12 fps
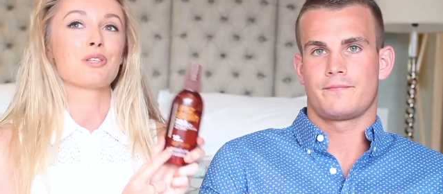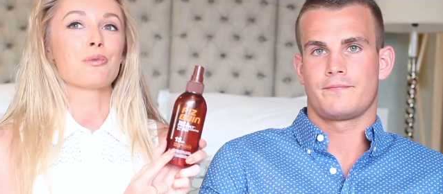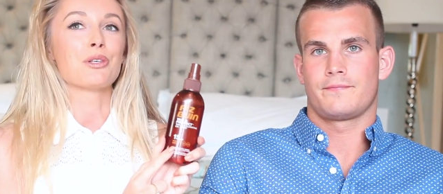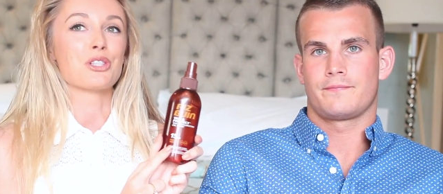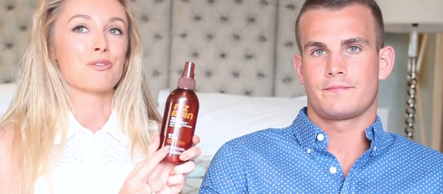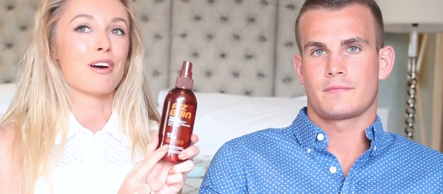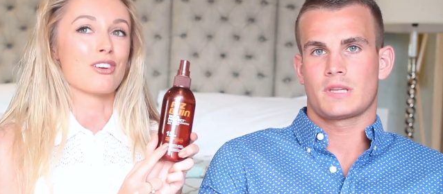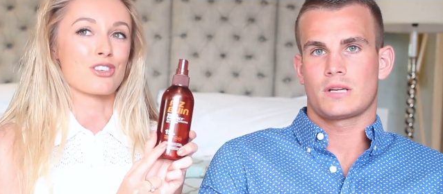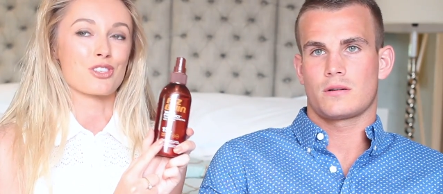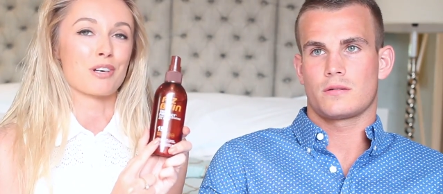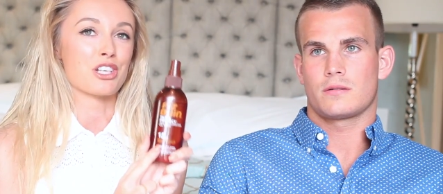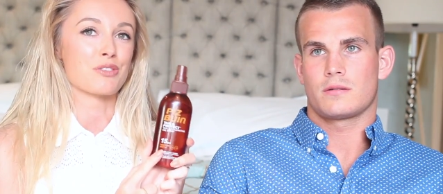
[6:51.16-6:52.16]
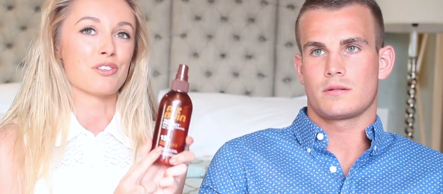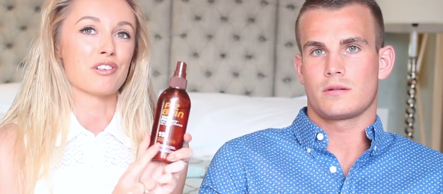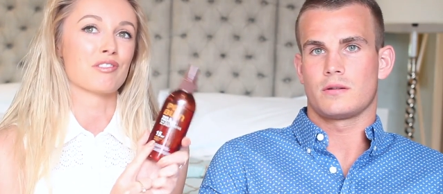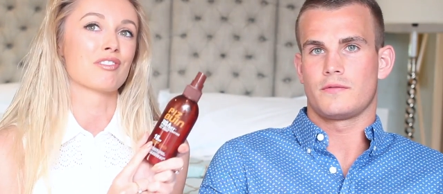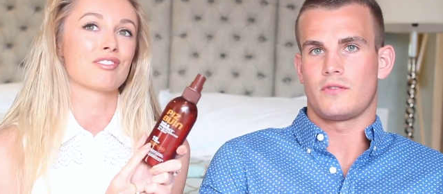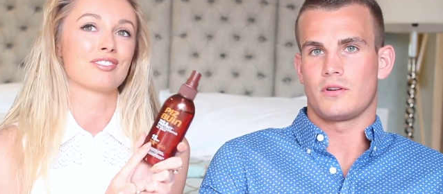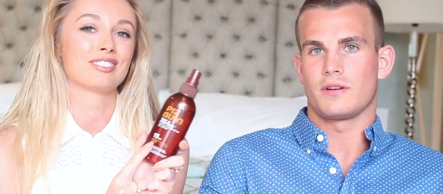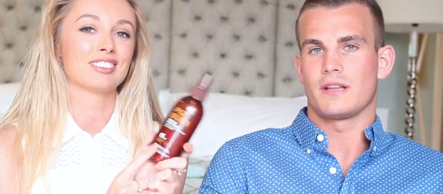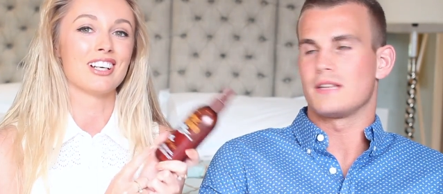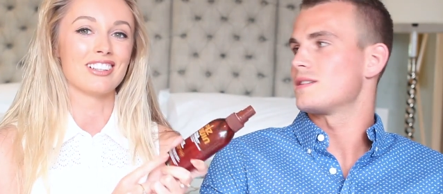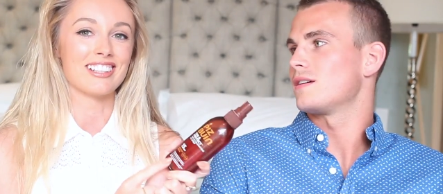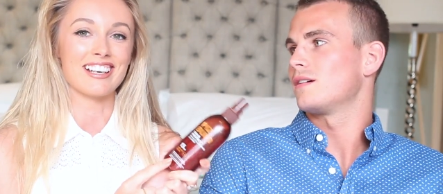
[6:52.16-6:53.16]
Speaker 1: Piz Buin smell just reminds me of... Of
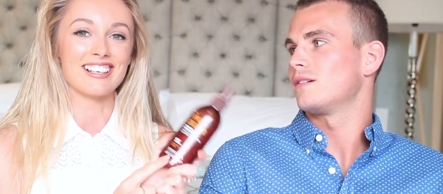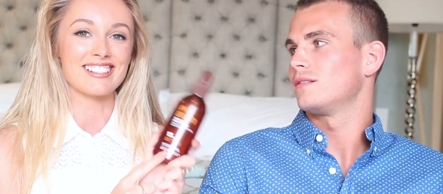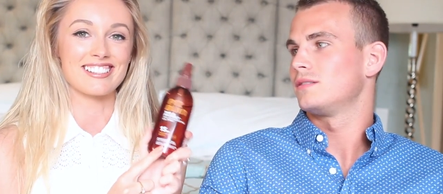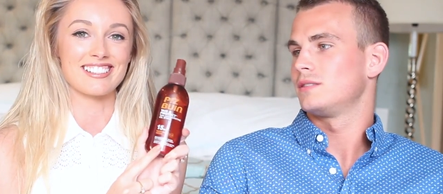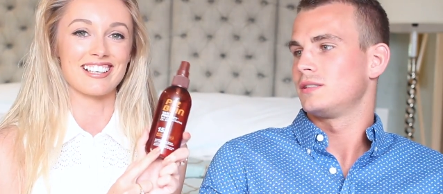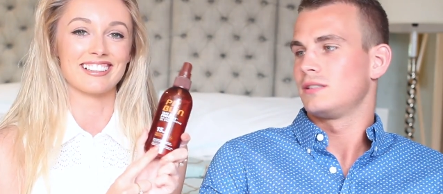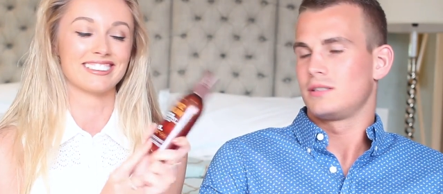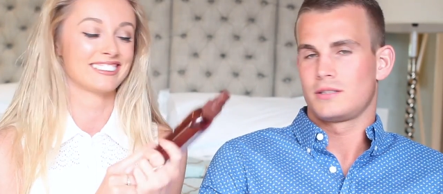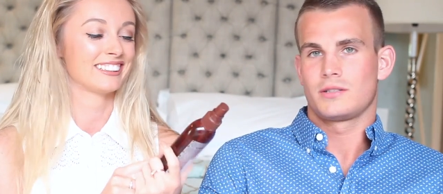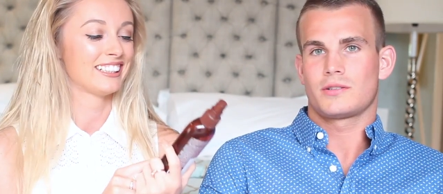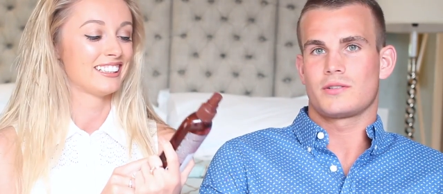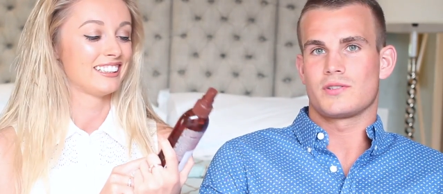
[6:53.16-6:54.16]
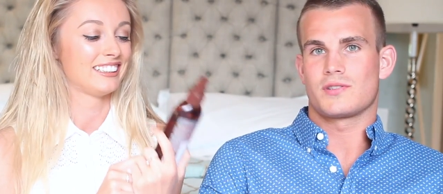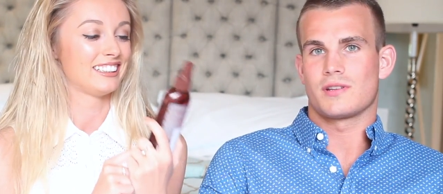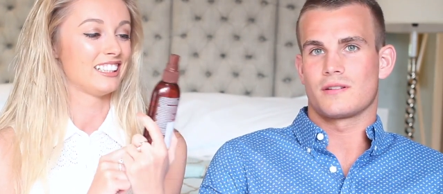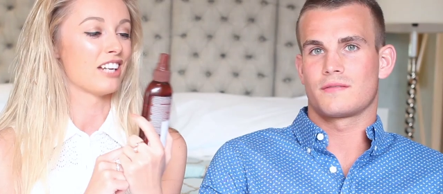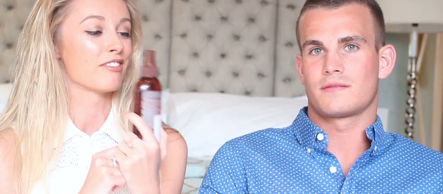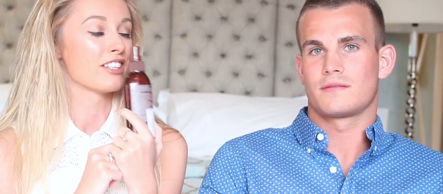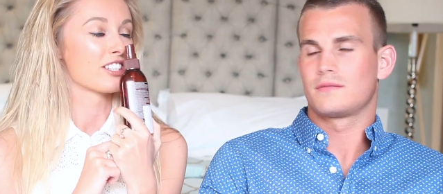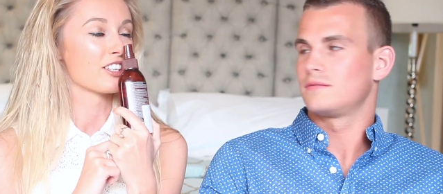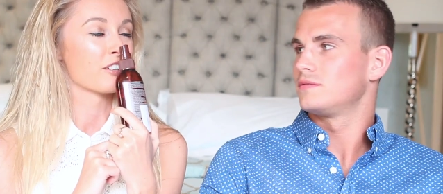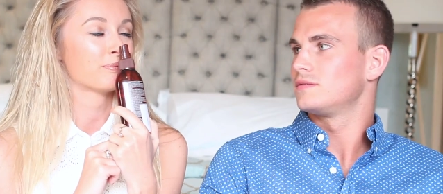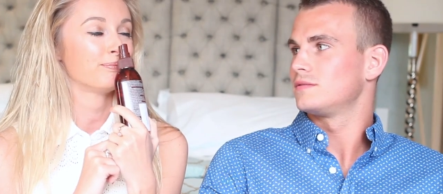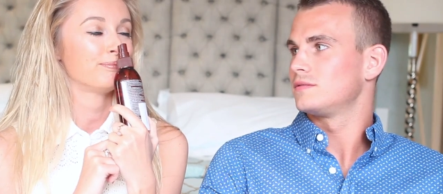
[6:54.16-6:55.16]
holidays, holidays yeah. yeah. Good stuff. Love this
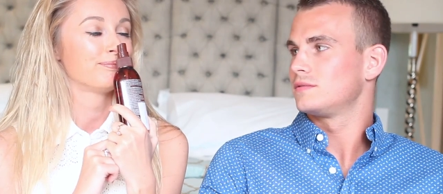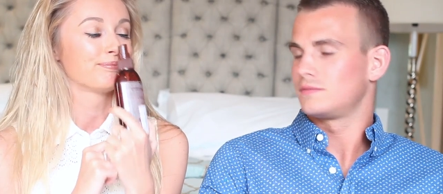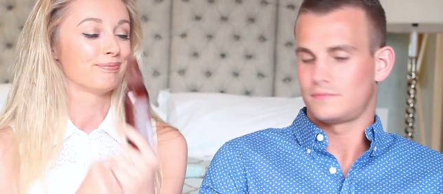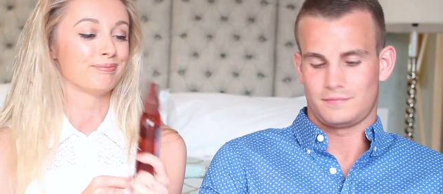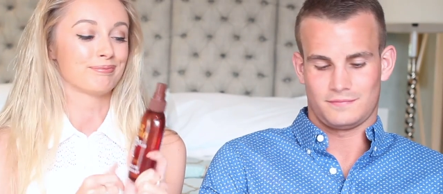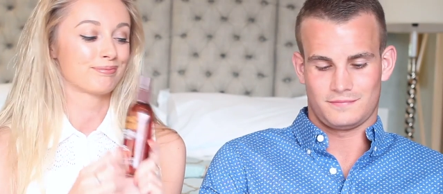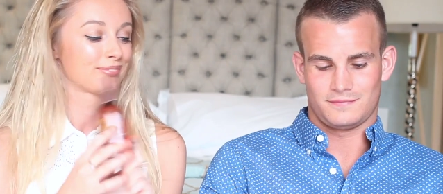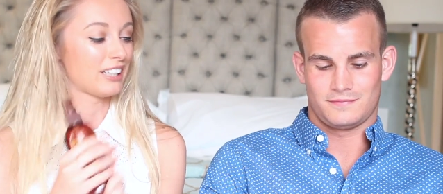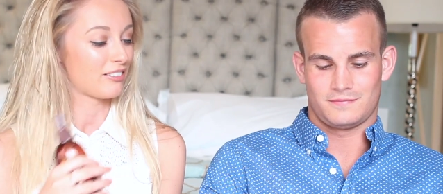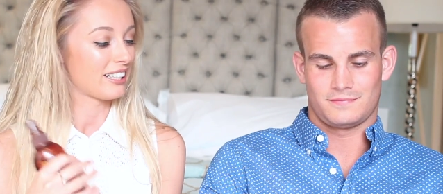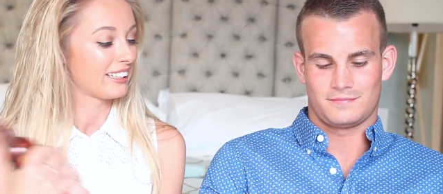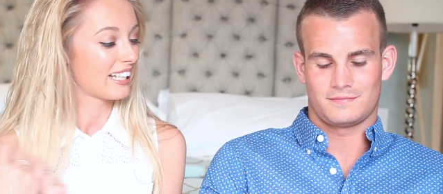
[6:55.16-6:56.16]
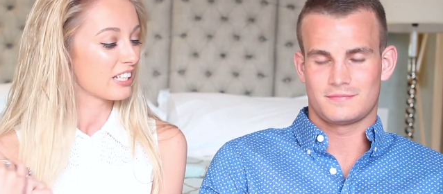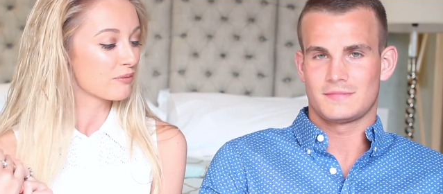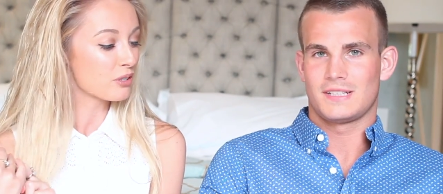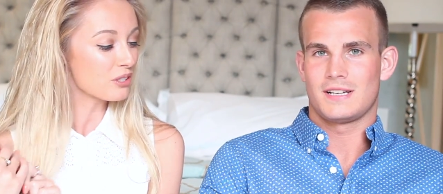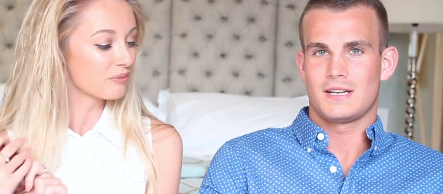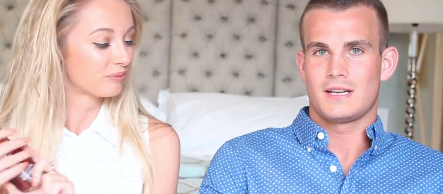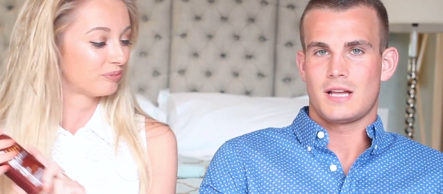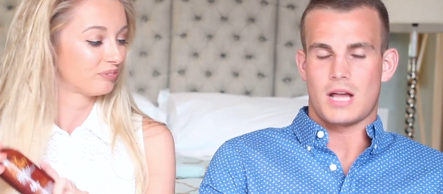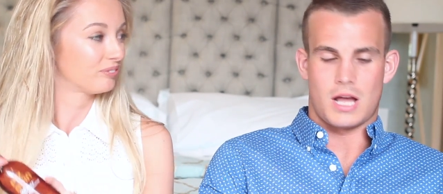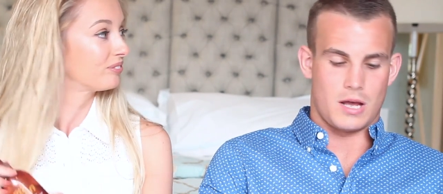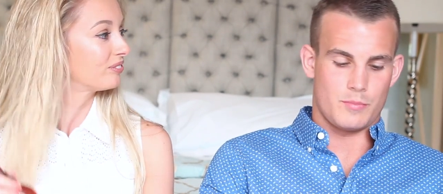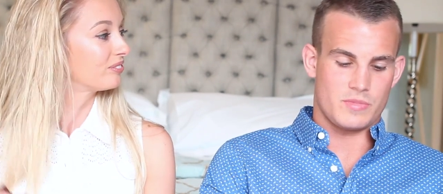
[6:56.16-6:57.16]
stuff. Mm, lovely. Any more?
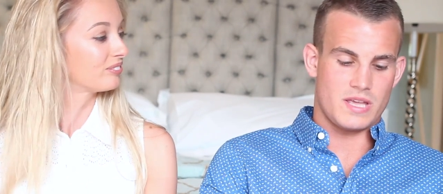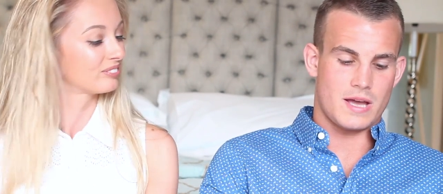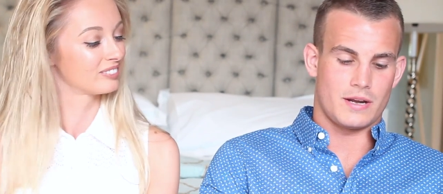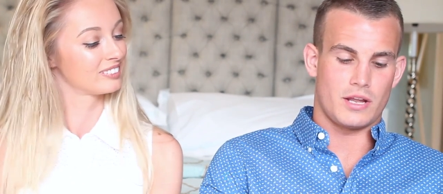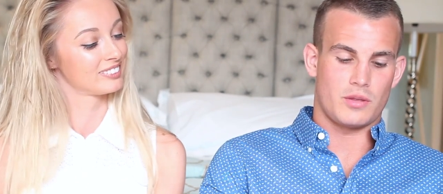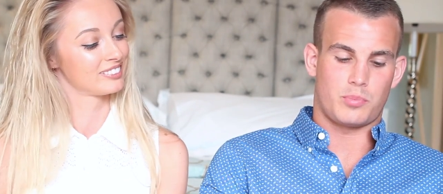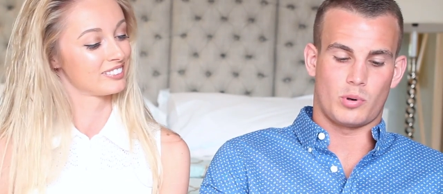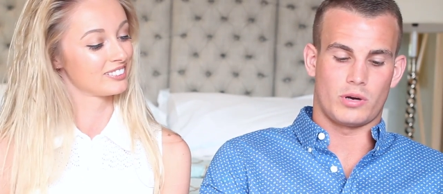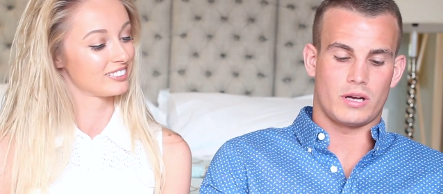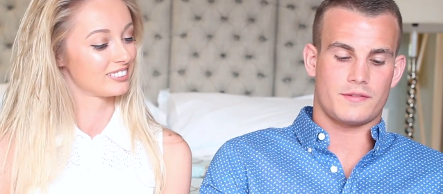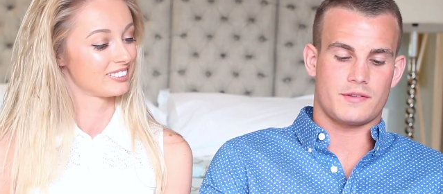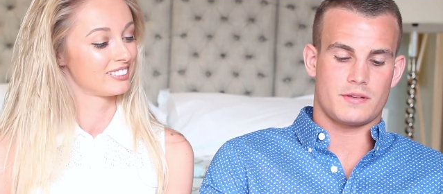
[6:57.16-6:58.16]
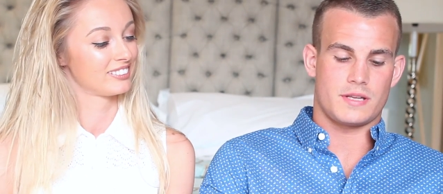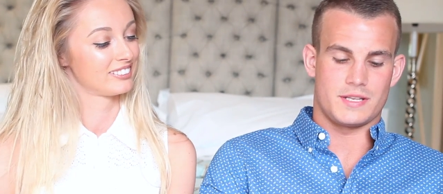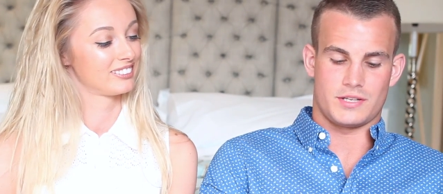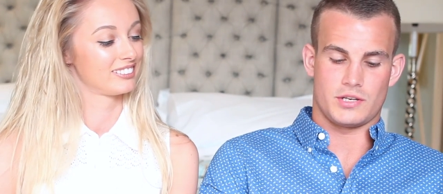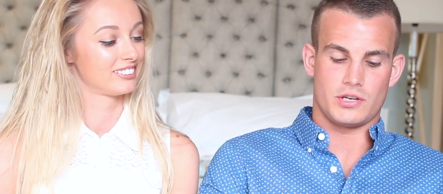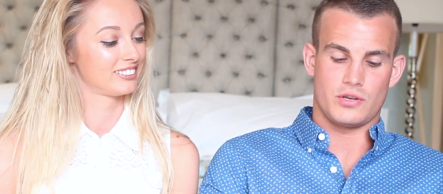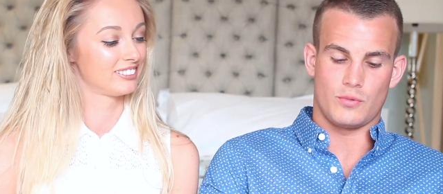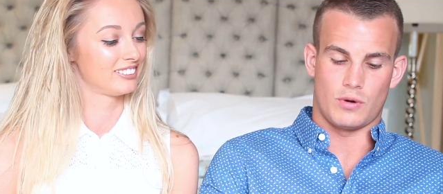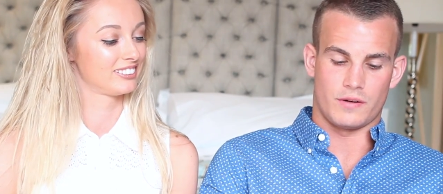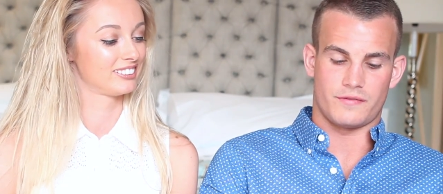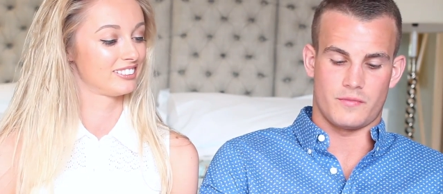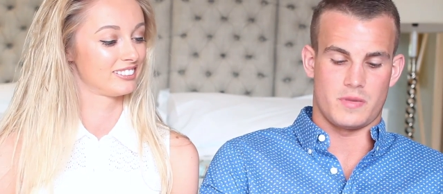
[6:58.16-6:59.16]
Speaker 2: Um, yeah, another product. It's a new
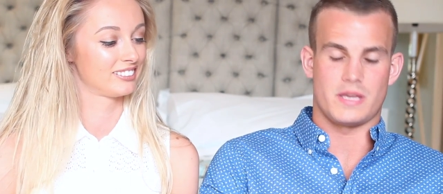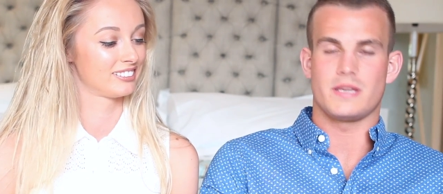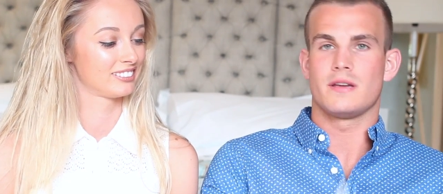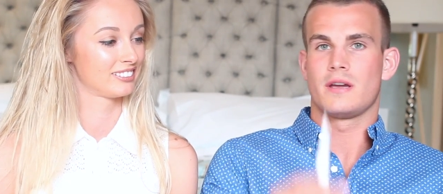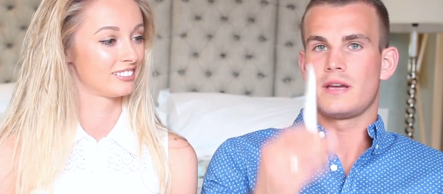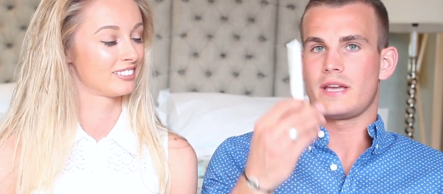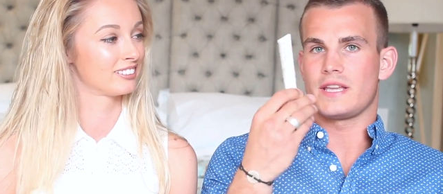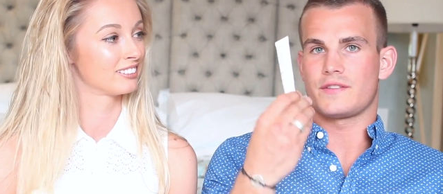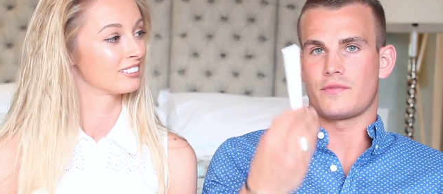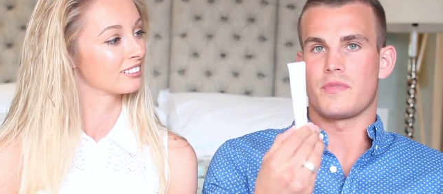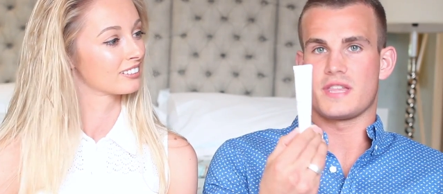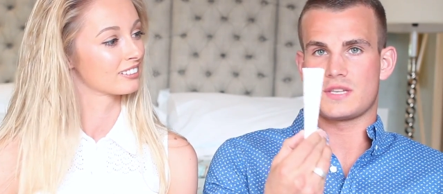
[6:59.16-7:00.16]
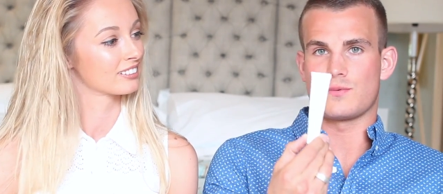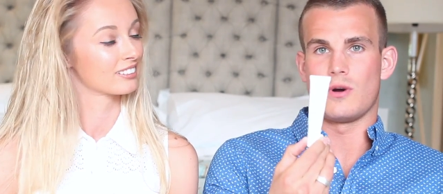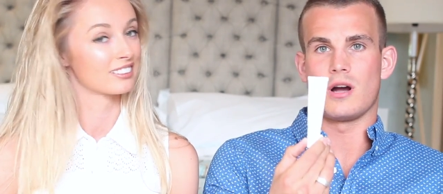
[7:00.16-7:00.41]
one for me. It's from This